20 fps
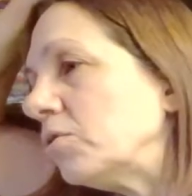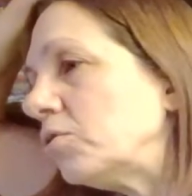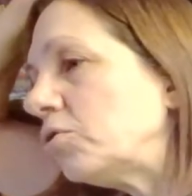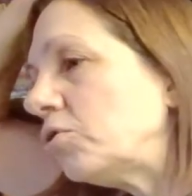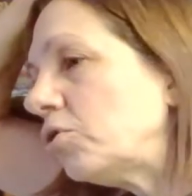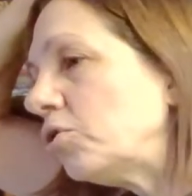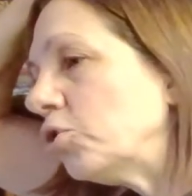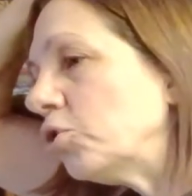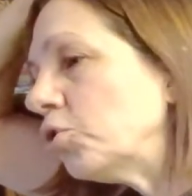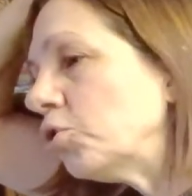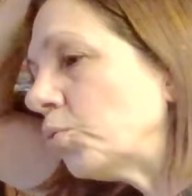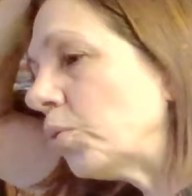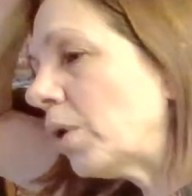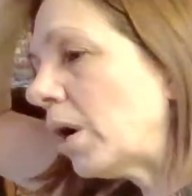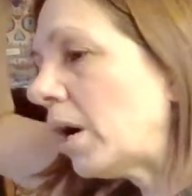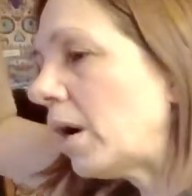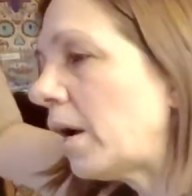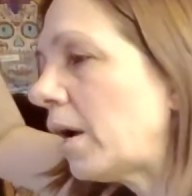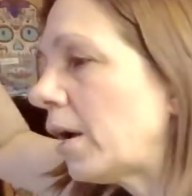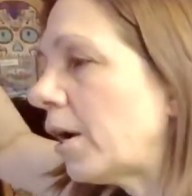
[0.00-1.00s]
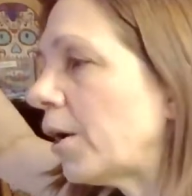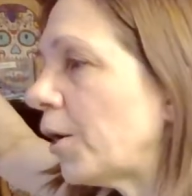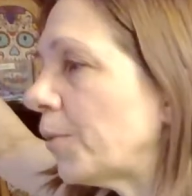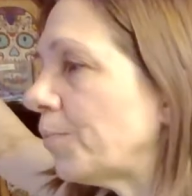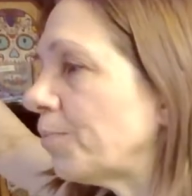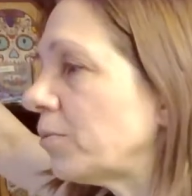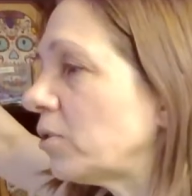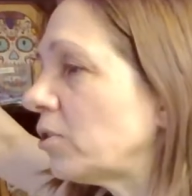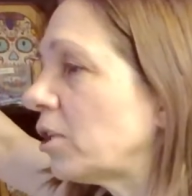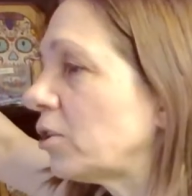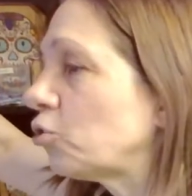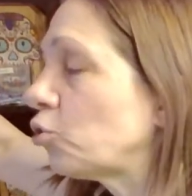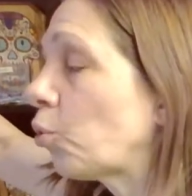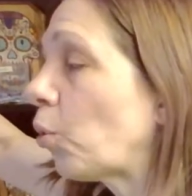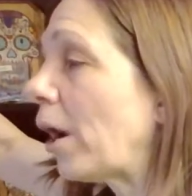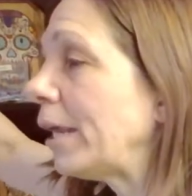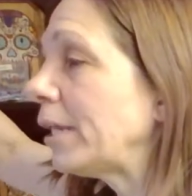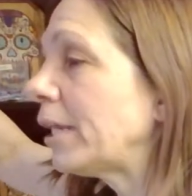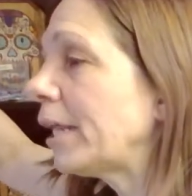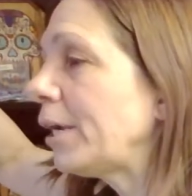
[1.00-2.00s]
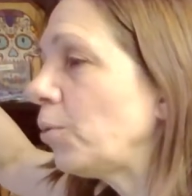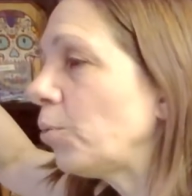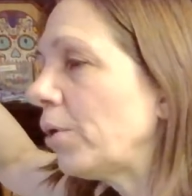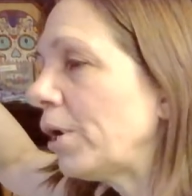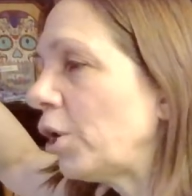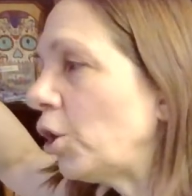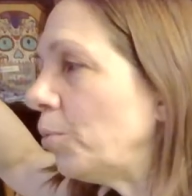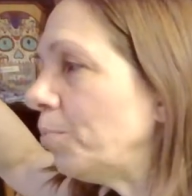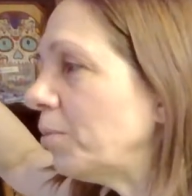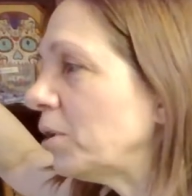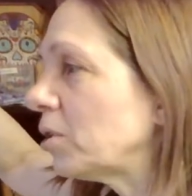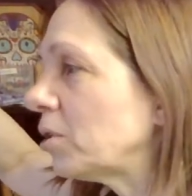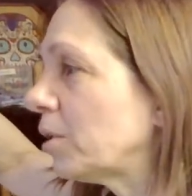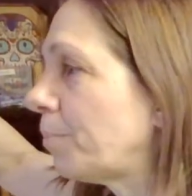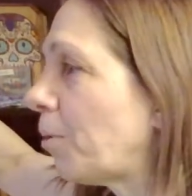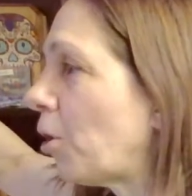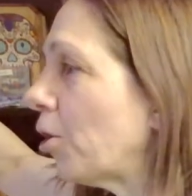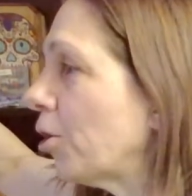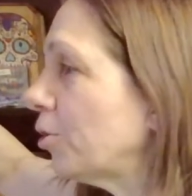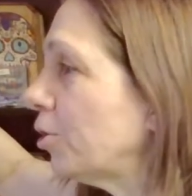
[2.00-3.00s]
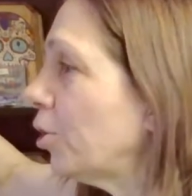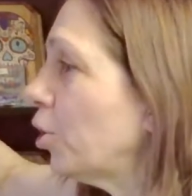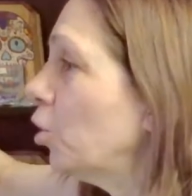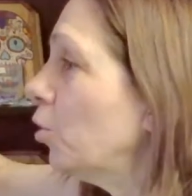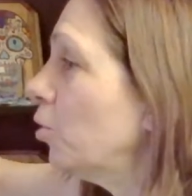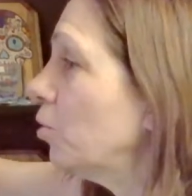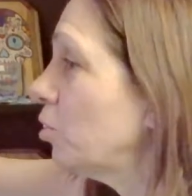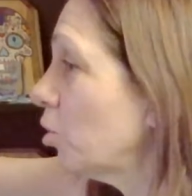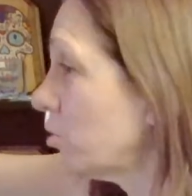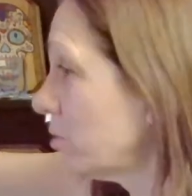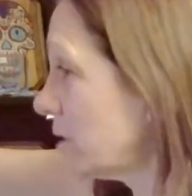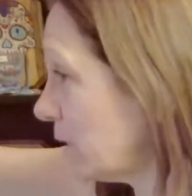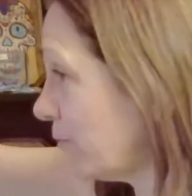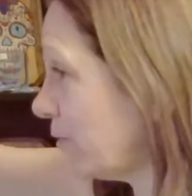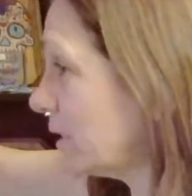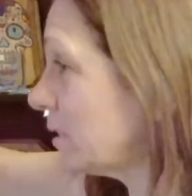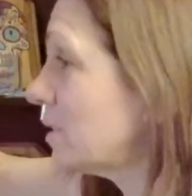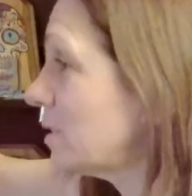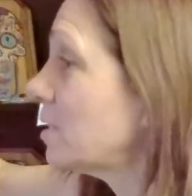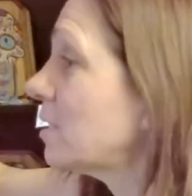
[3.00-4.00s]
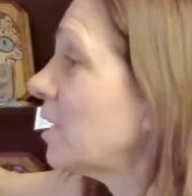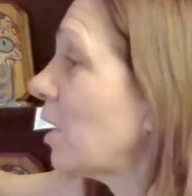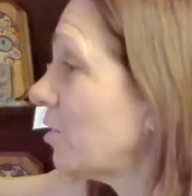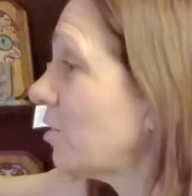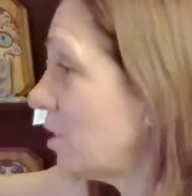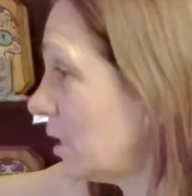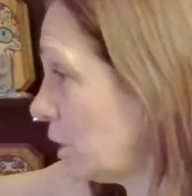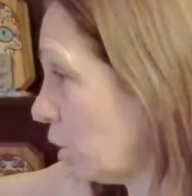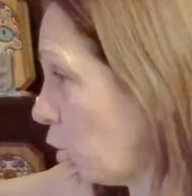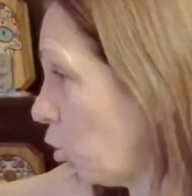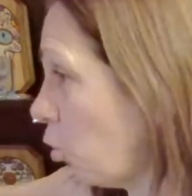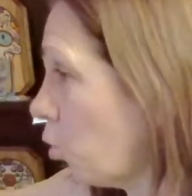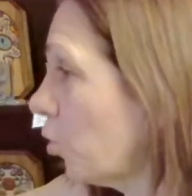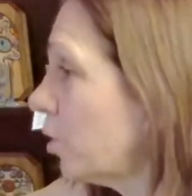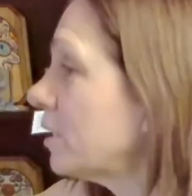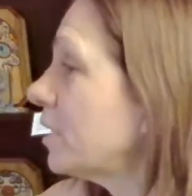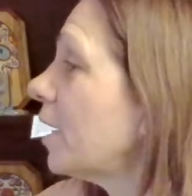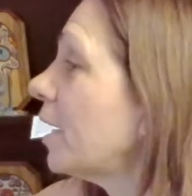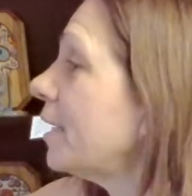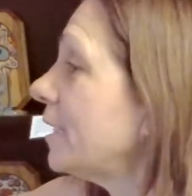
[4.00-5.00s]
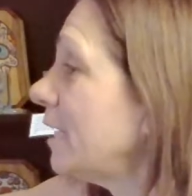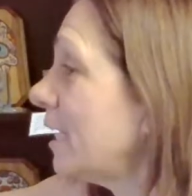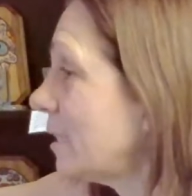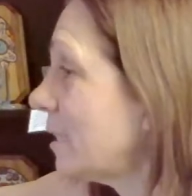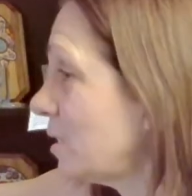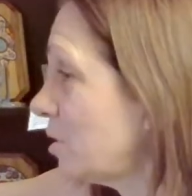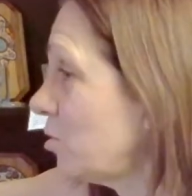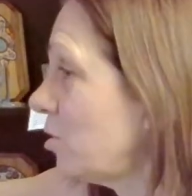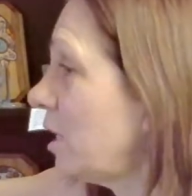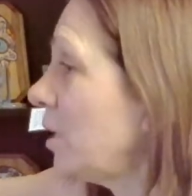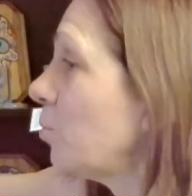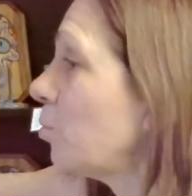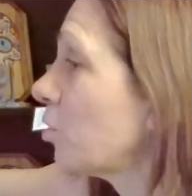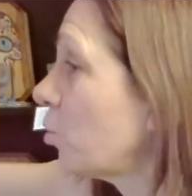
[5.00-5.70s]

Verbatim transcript: to um, the Twilight Realm, the Bardo. Those of us that did the cord cutting yesterday, we're